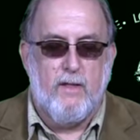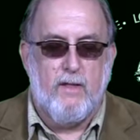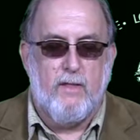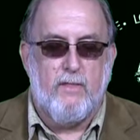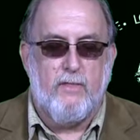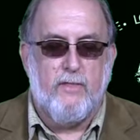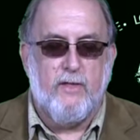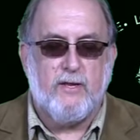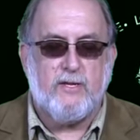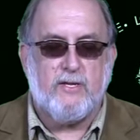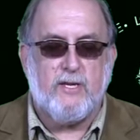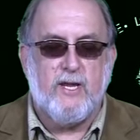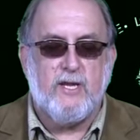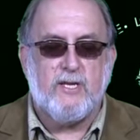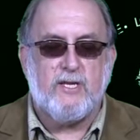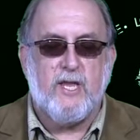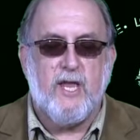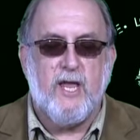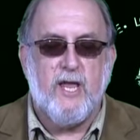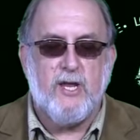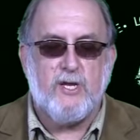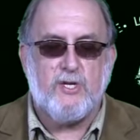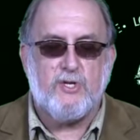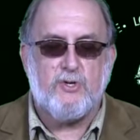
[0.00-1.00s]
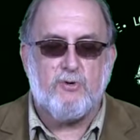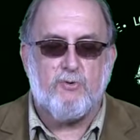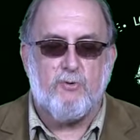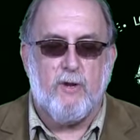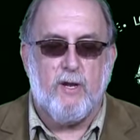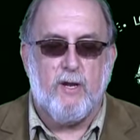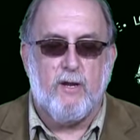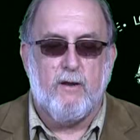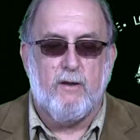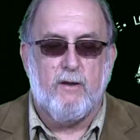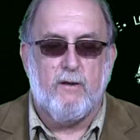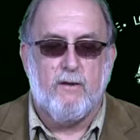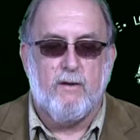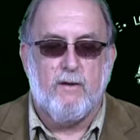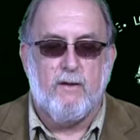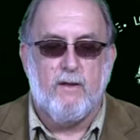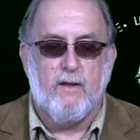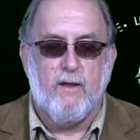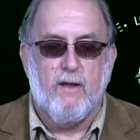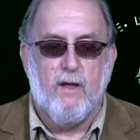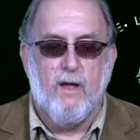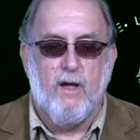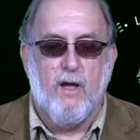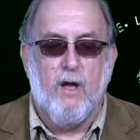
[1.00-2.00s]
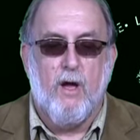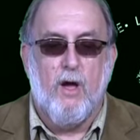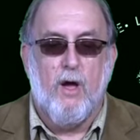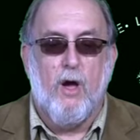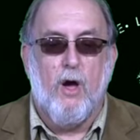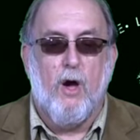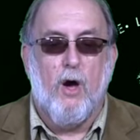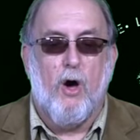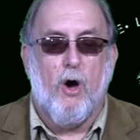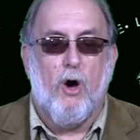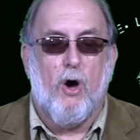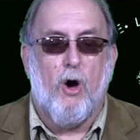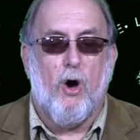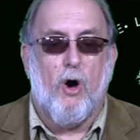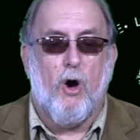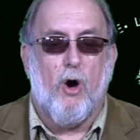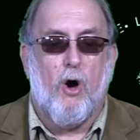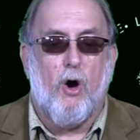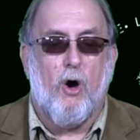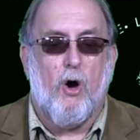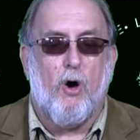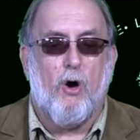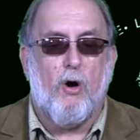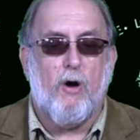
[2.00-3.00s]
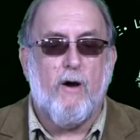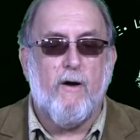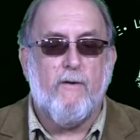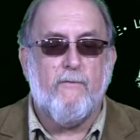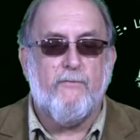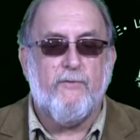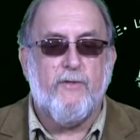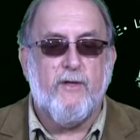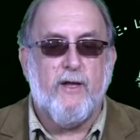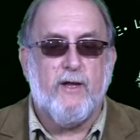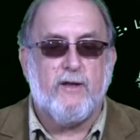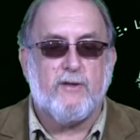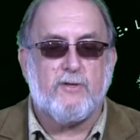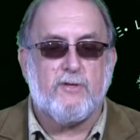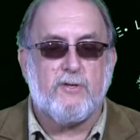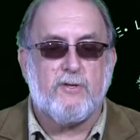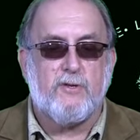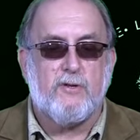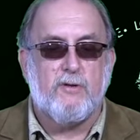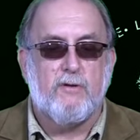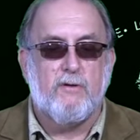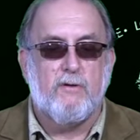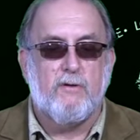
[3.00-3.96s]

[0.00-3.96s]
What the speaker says: This is history. All of this